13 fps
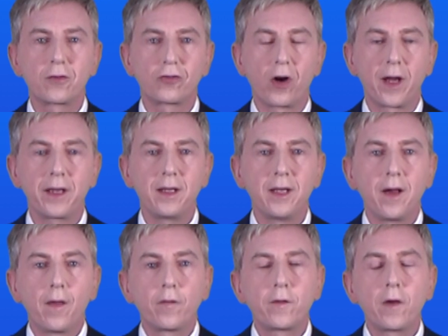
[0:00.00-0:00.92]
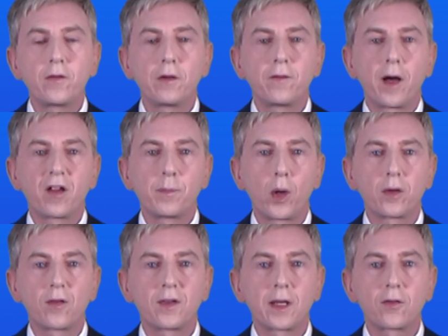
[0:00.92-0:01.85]
try.
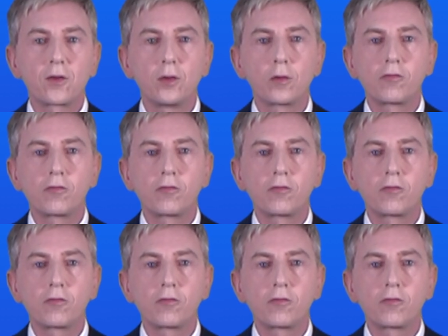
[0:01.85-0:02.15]
55.62